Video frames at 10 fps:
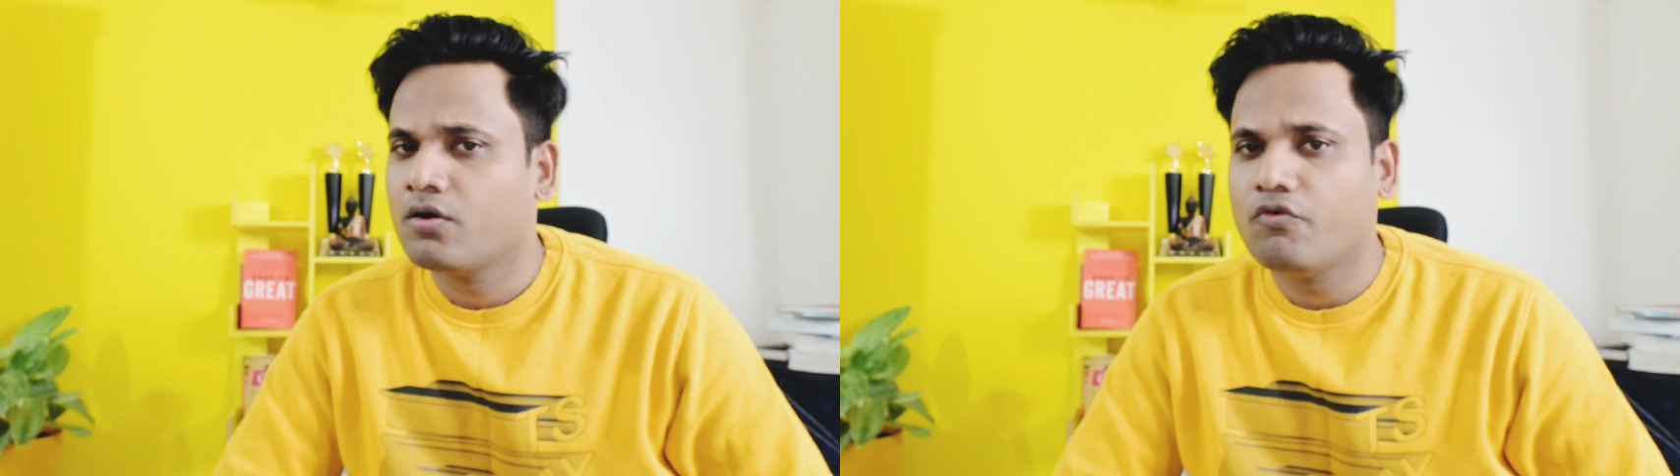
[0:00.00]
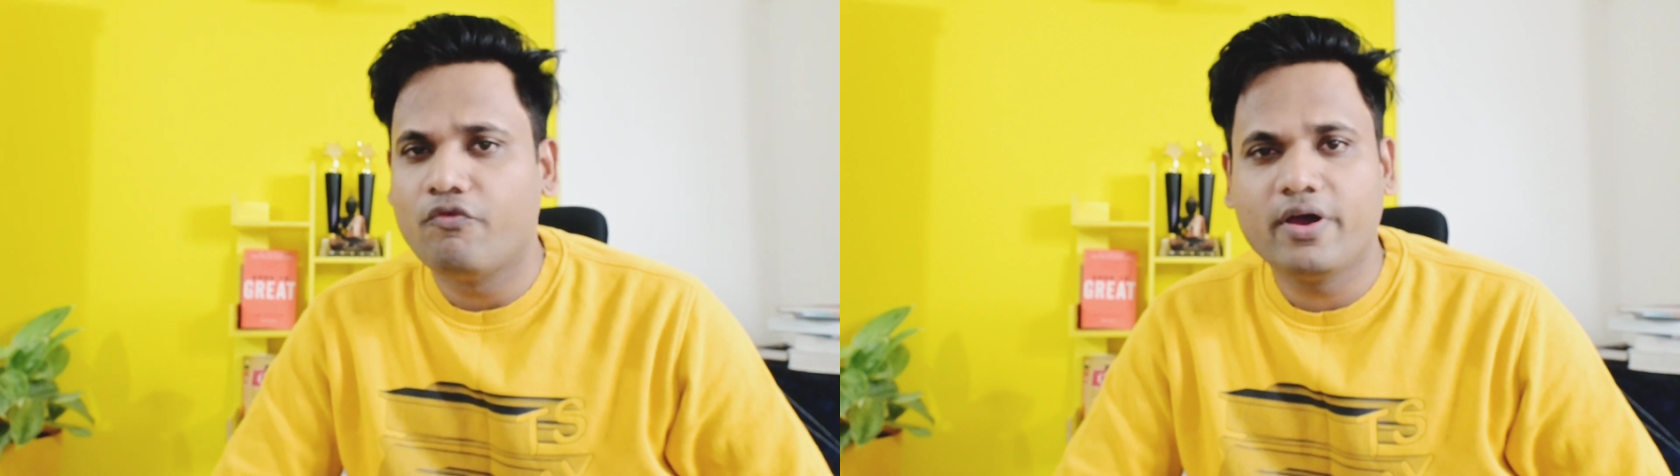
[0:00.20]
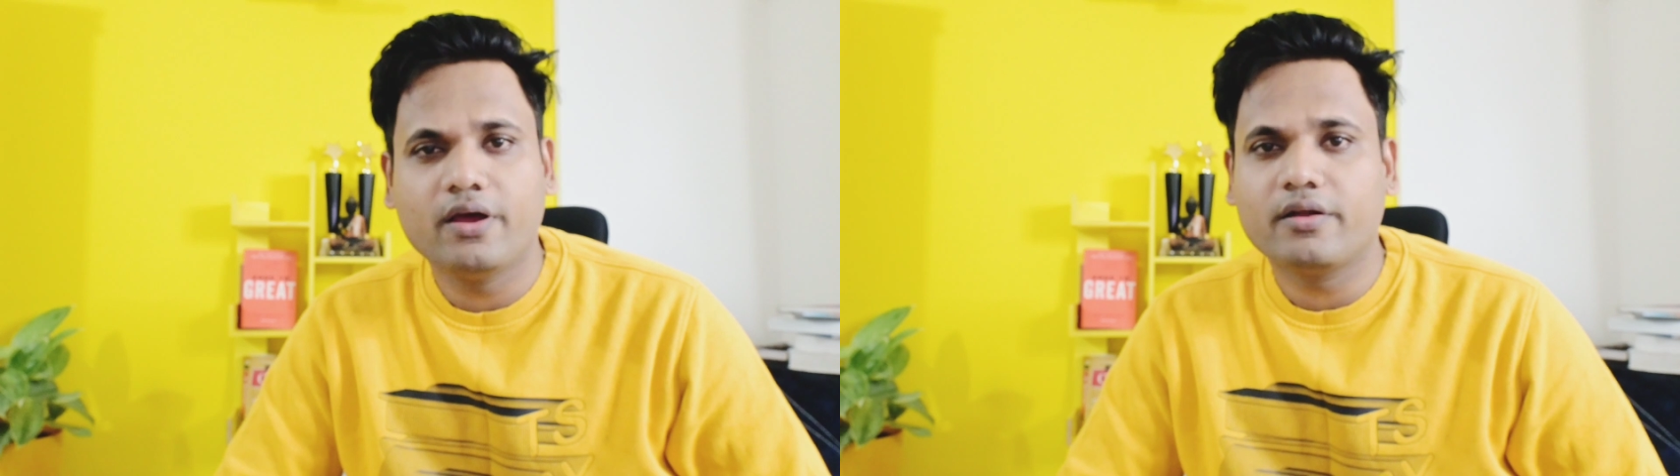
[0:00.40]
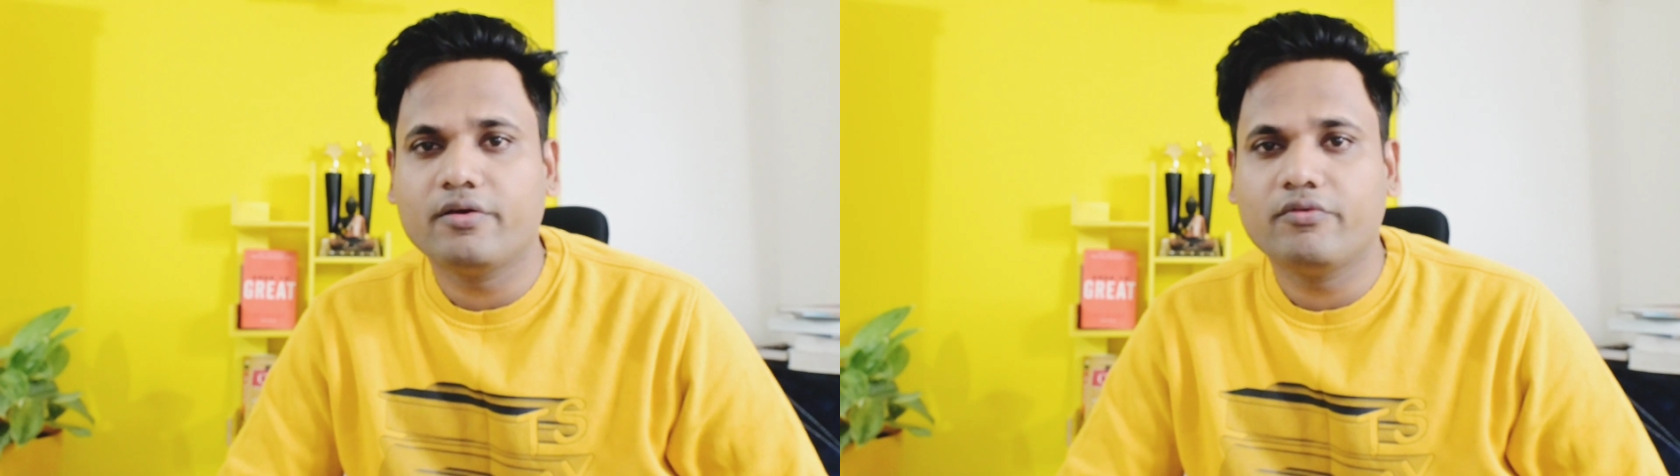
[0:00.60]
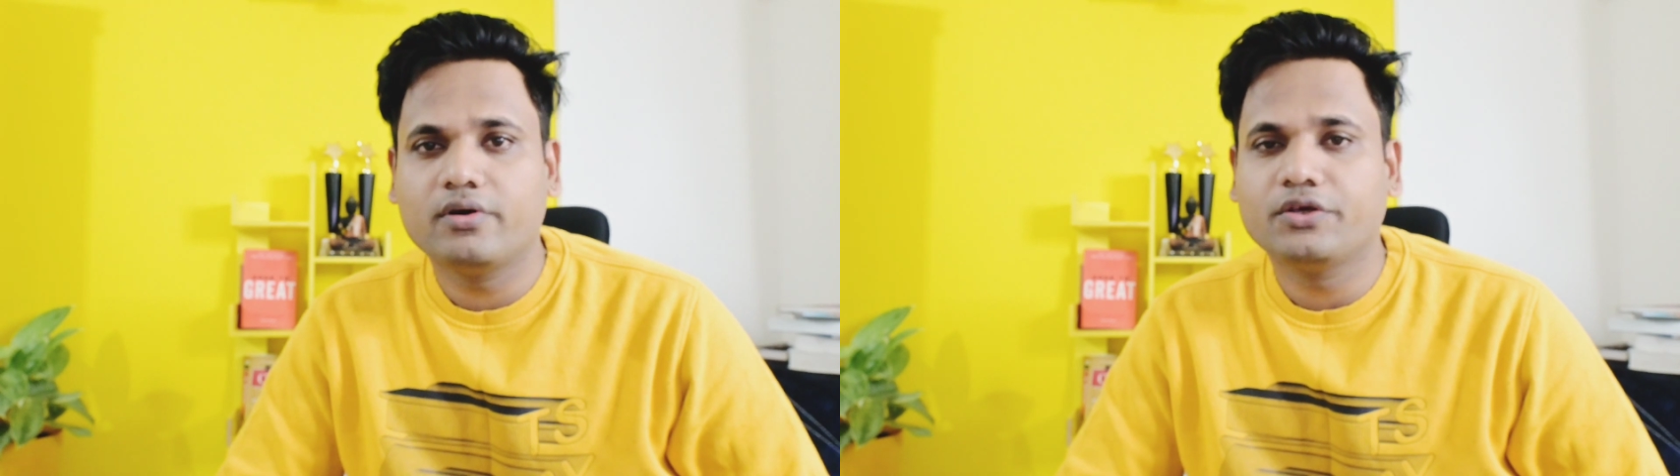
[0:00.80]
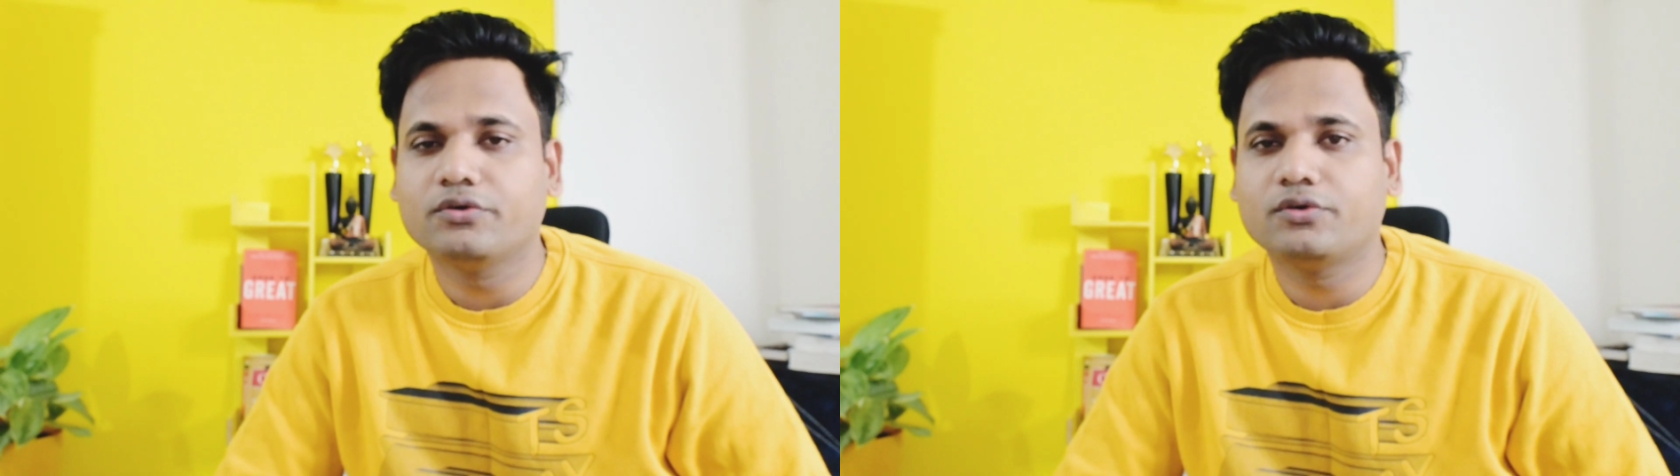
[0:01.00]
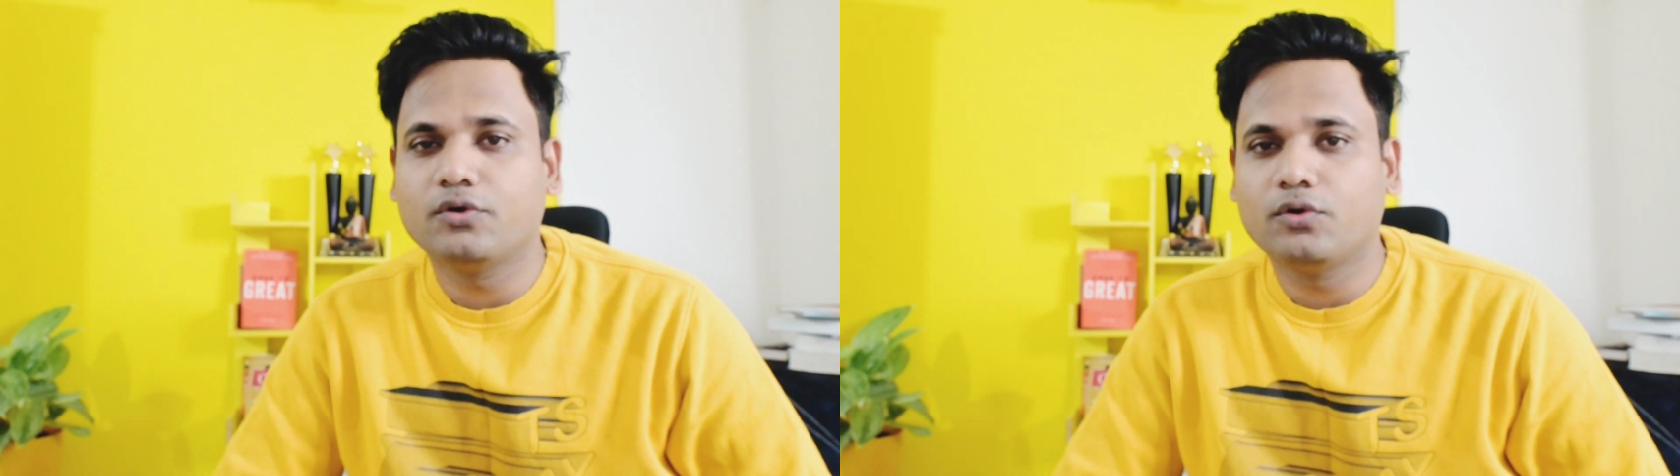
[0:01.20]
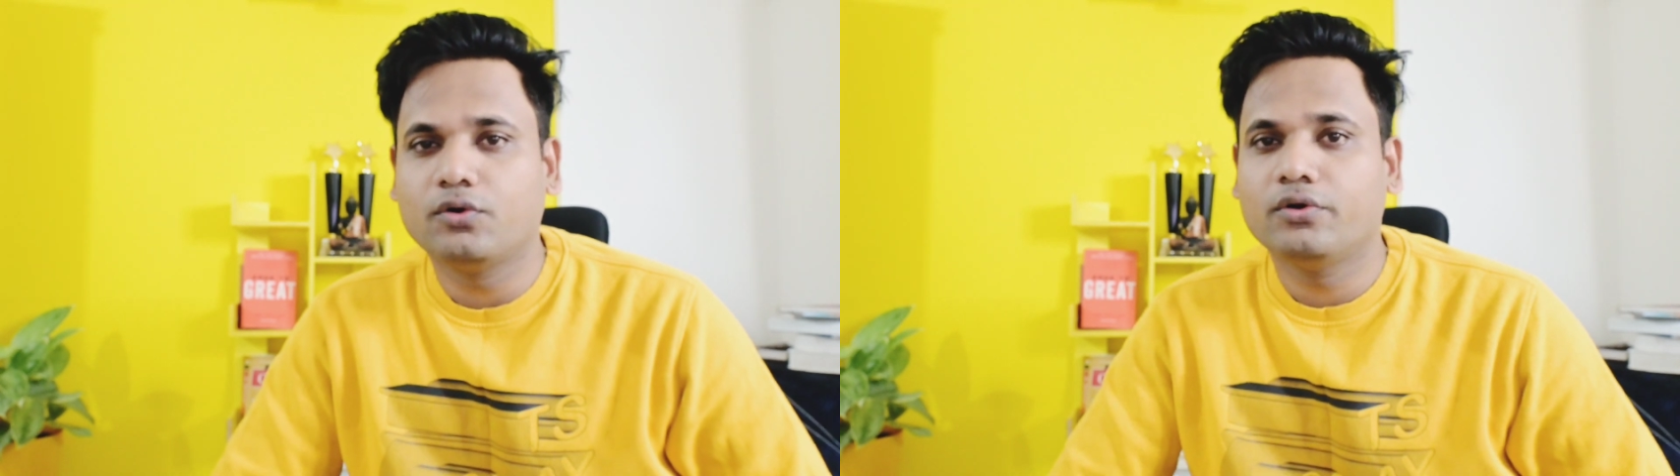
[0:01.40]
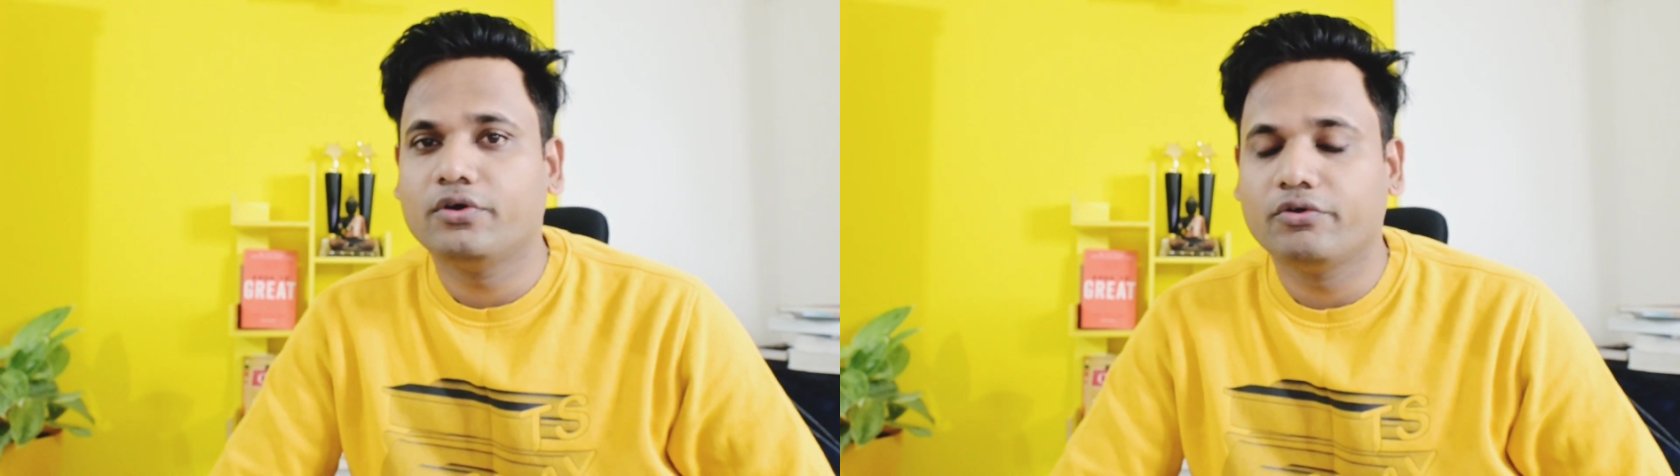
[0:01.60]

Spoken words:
Wherever you go,